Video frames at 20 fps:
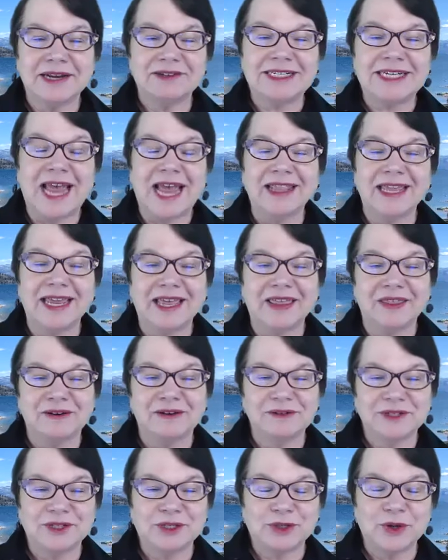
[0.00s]
telling
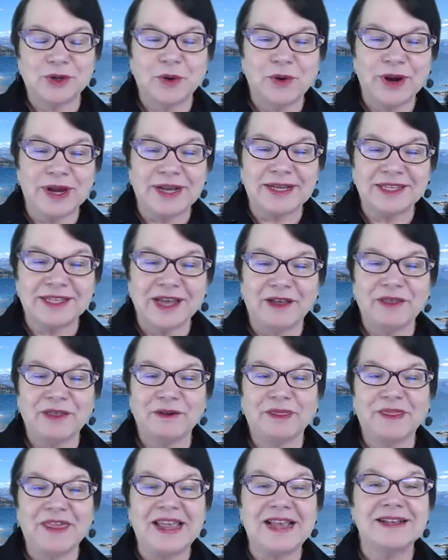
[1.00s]
their stories, other
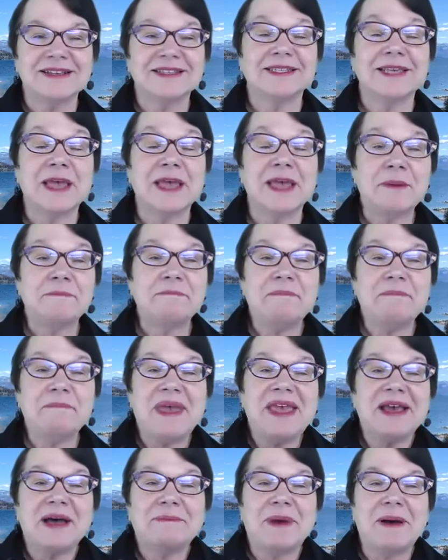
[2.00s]
things may
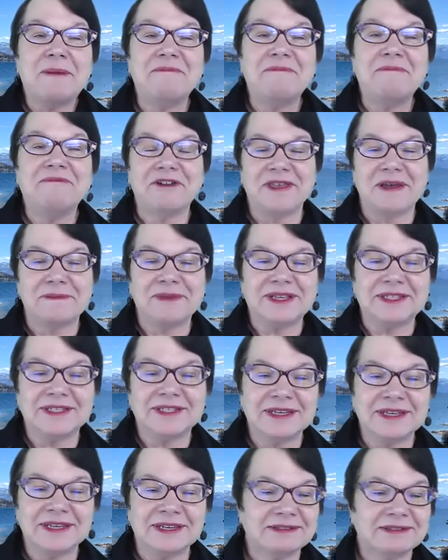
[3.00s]
come up for them.
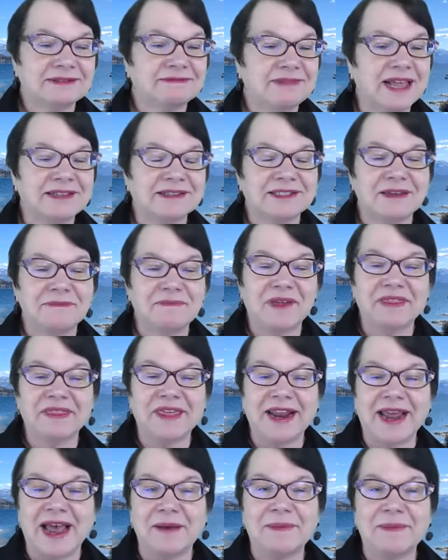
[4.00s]
Is that something
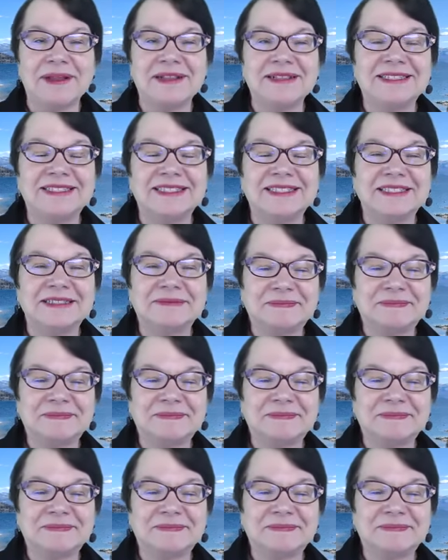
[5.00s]
that happens?